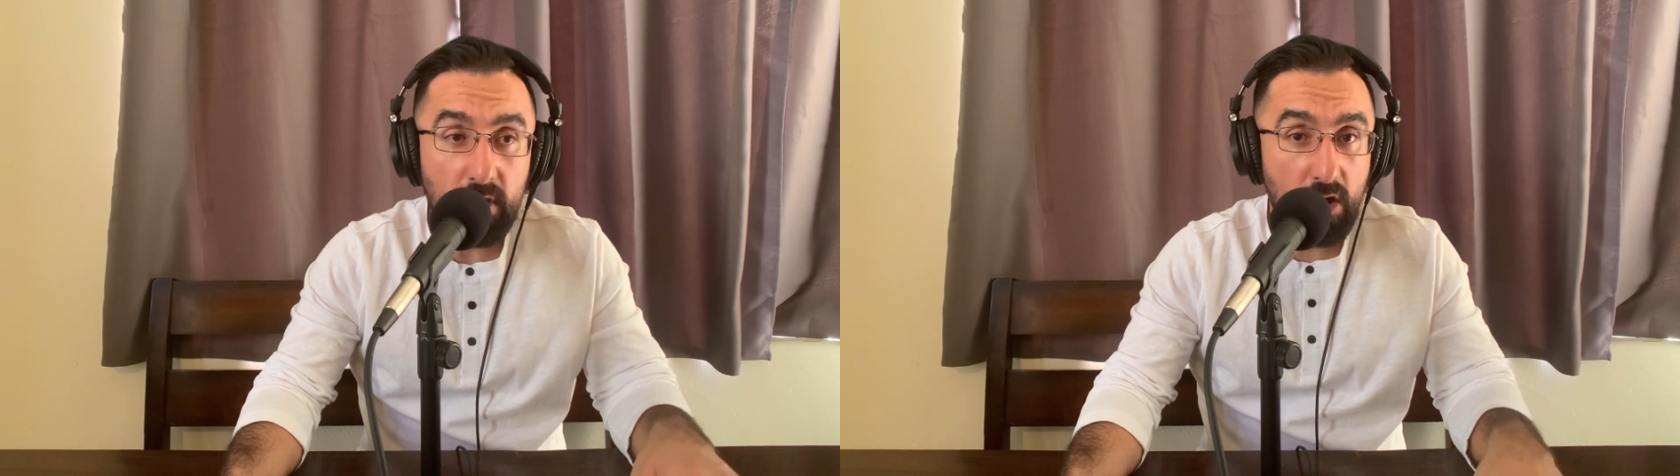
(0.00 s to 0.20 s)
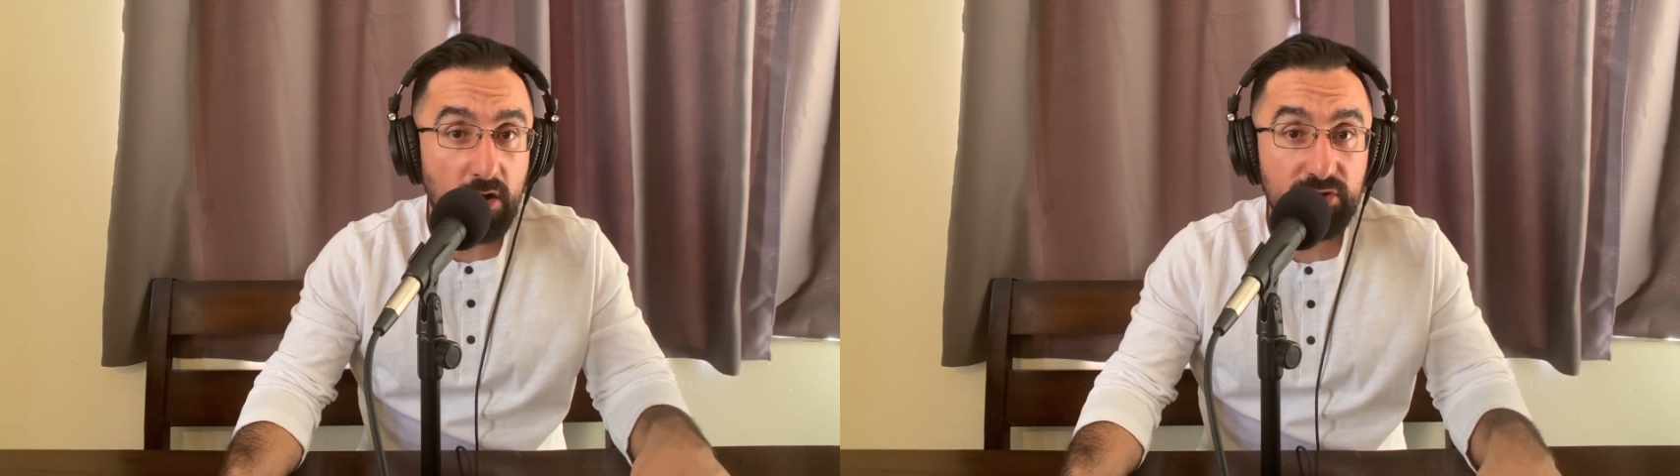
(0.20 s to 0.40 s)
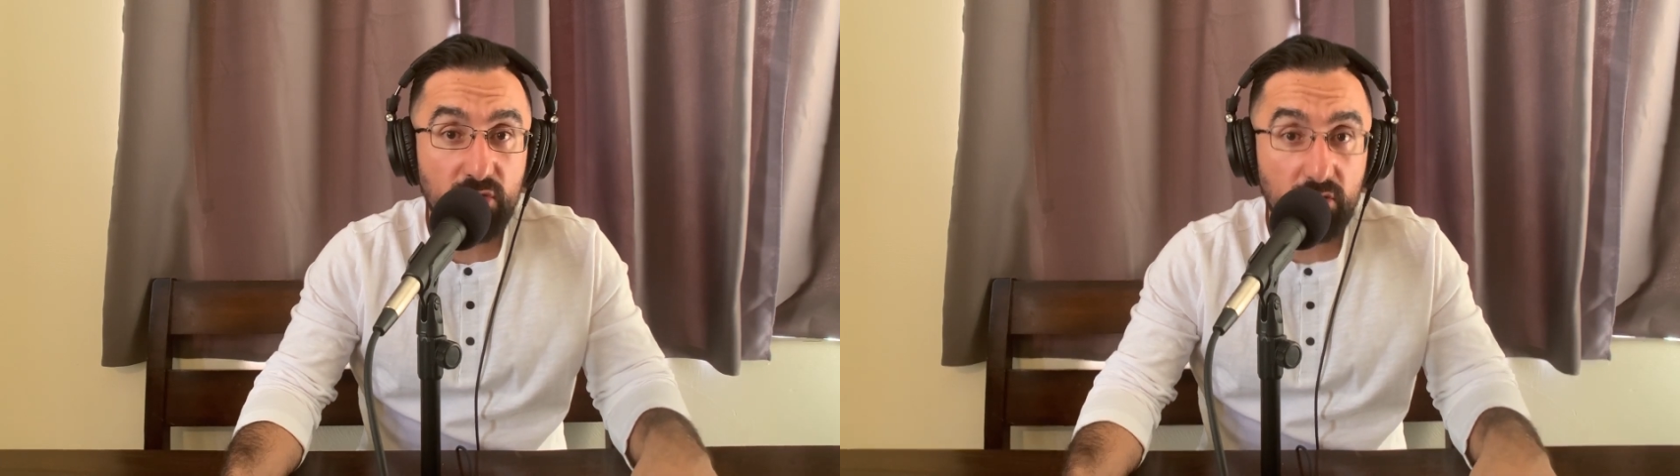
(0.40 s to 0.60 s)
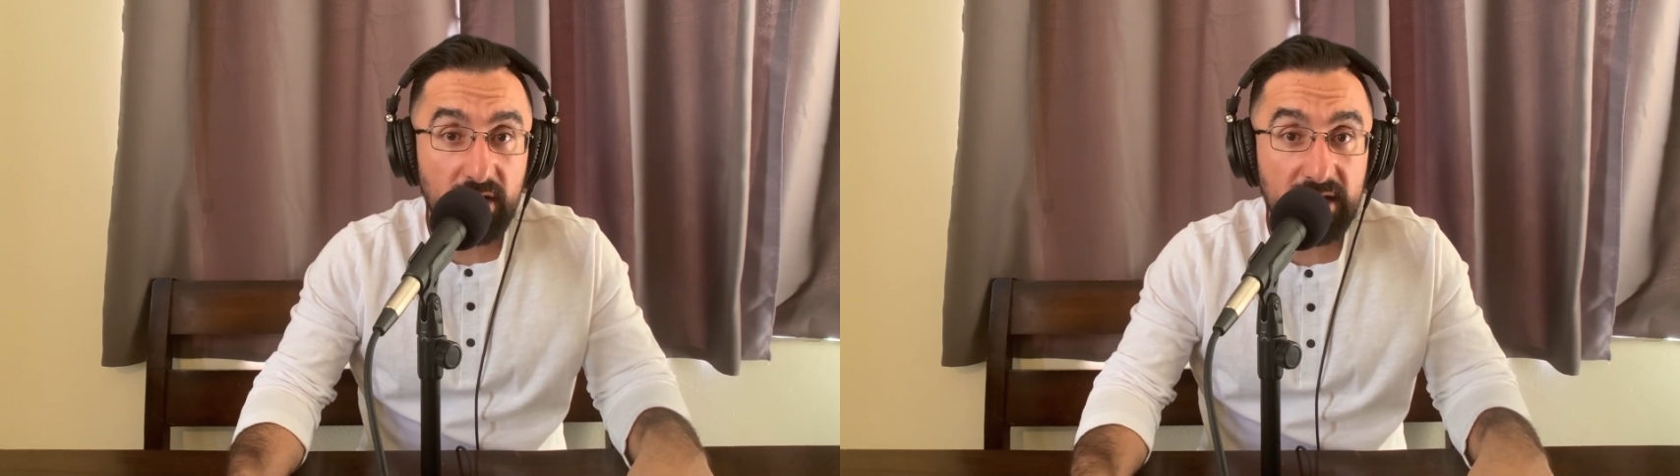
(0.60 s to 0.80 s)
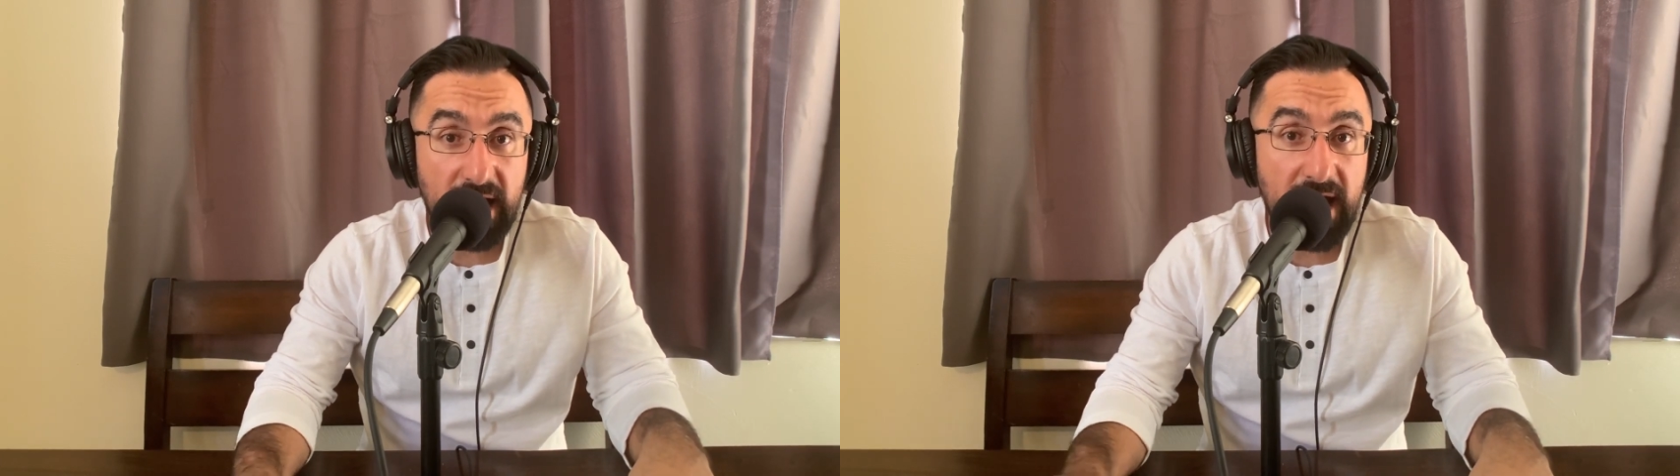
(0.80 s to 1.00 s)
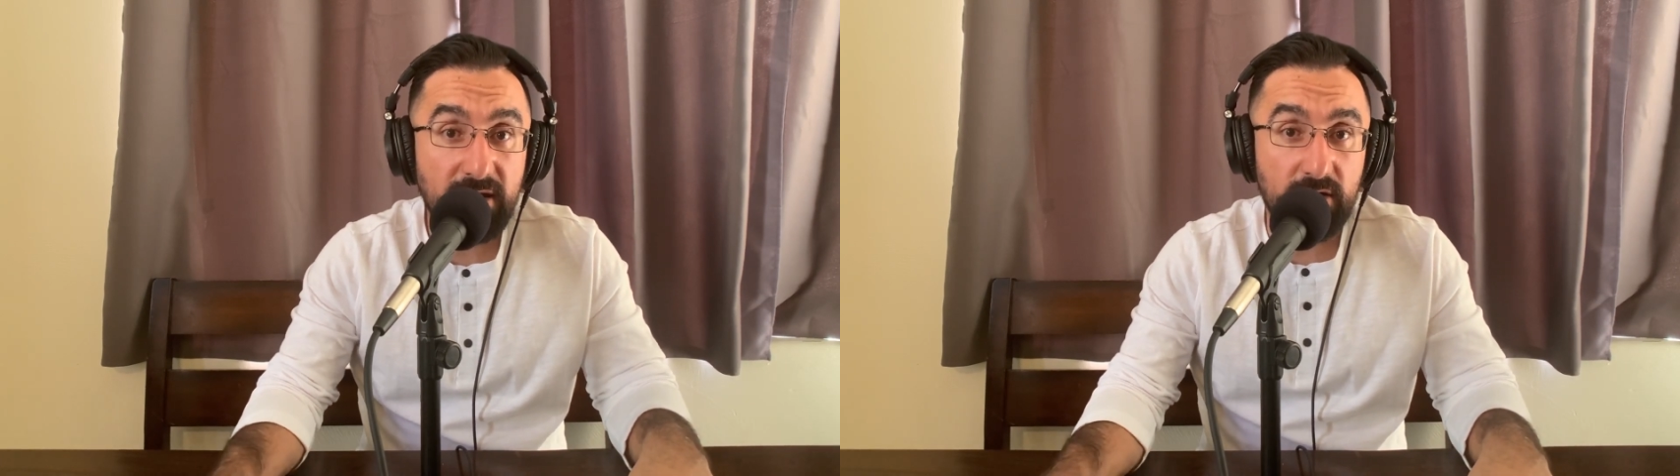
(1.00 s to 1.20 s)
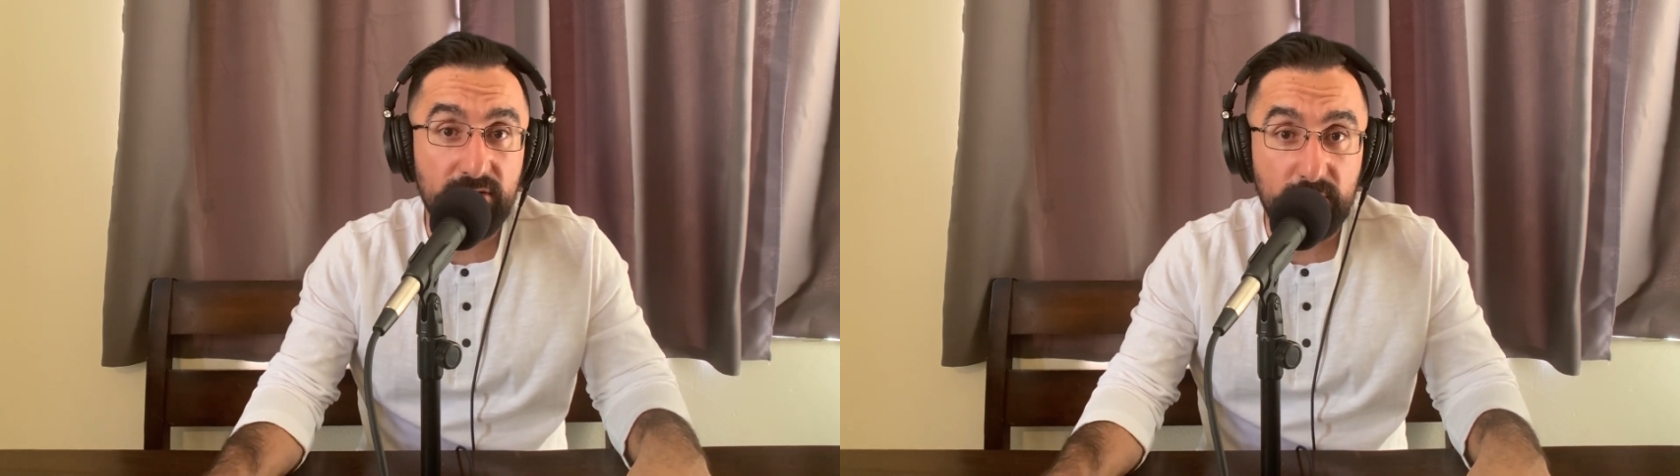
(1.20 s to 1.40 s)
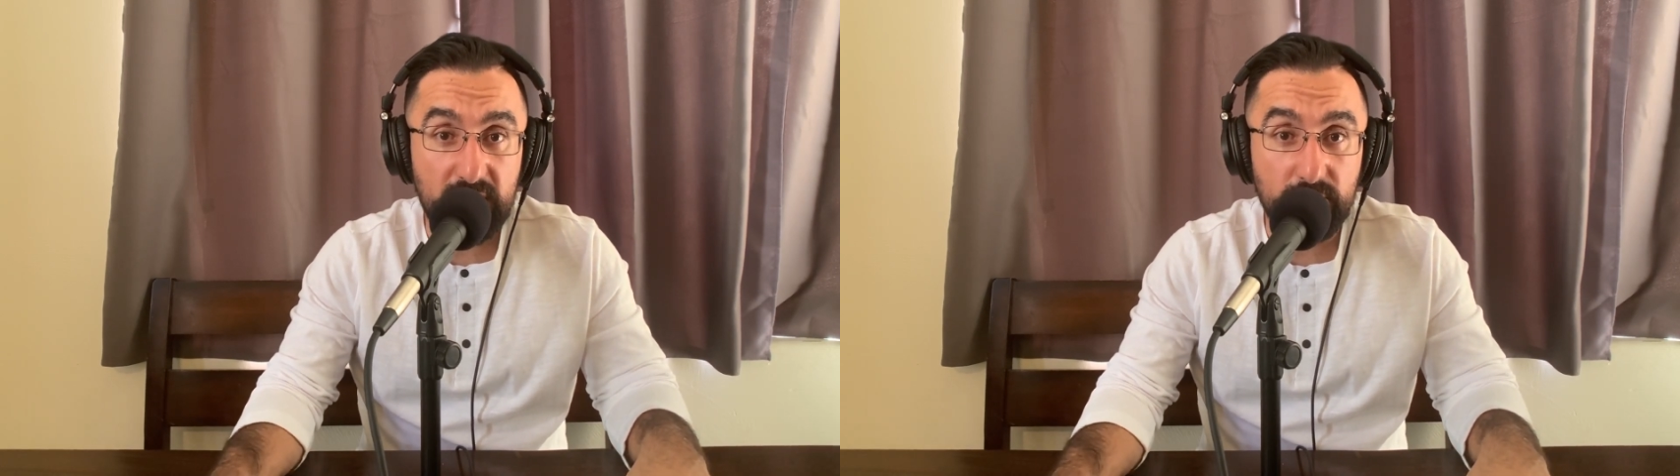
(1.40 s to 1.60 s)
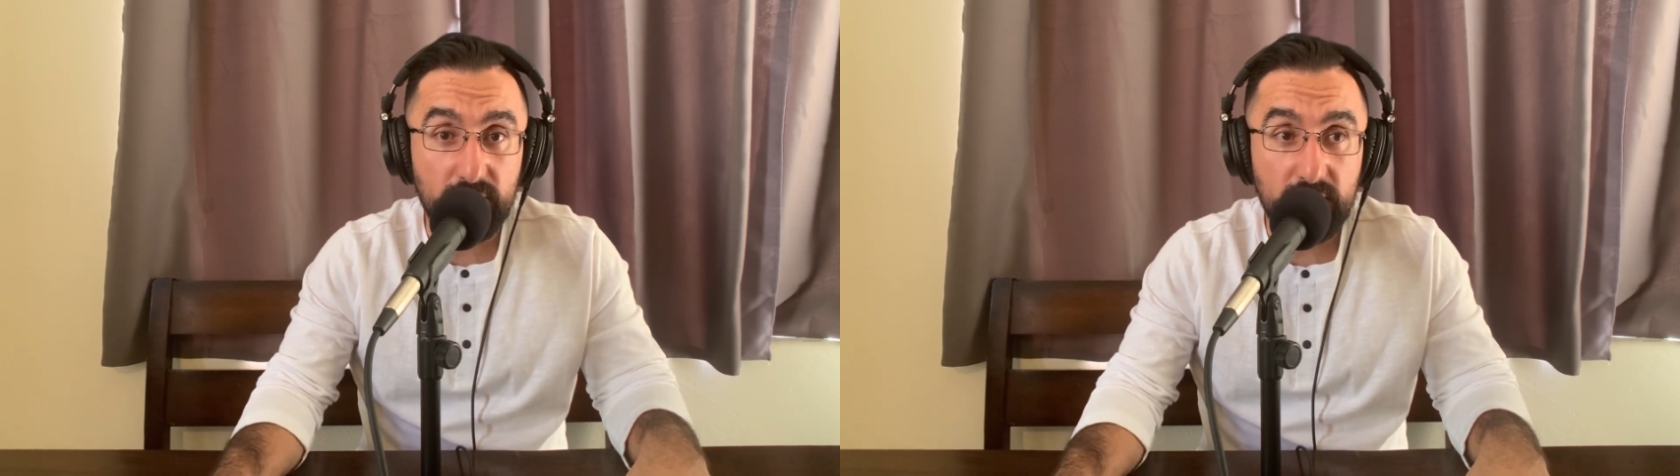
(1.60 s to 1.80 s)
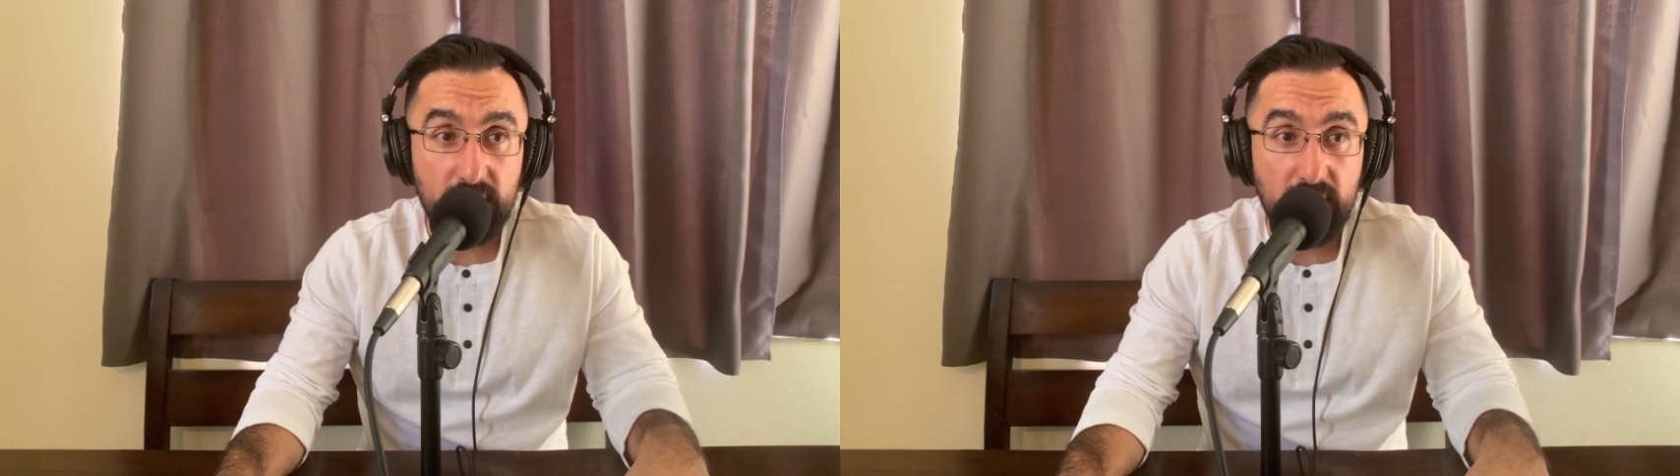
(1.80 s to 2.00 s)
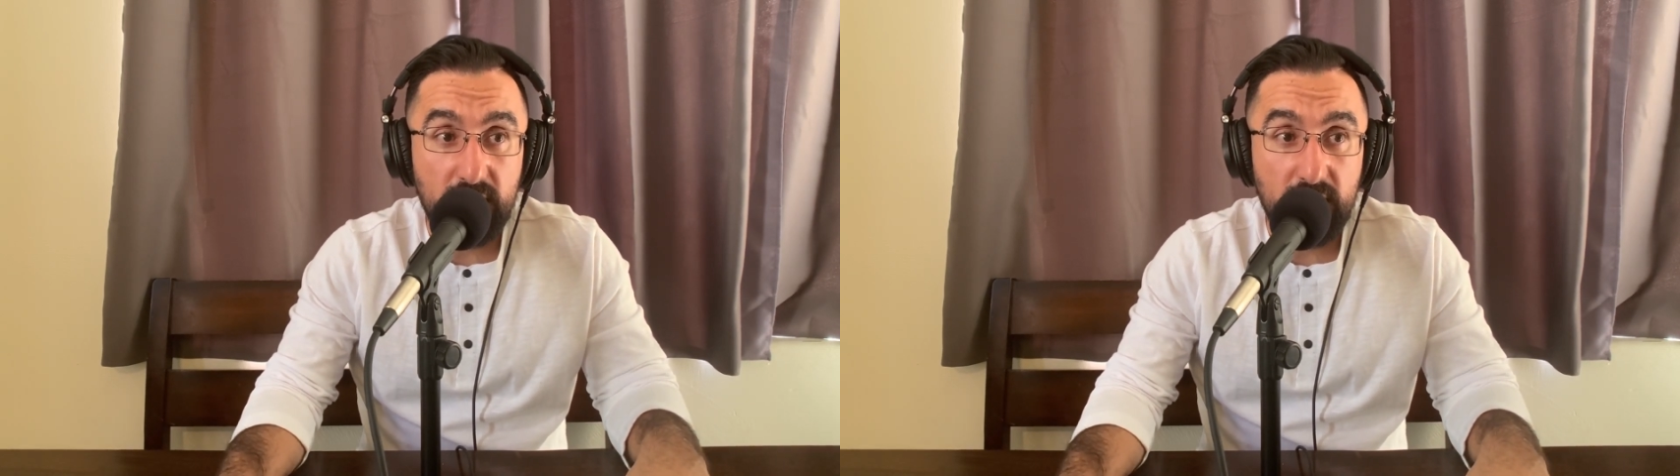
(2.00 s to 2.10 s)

on your end and other people.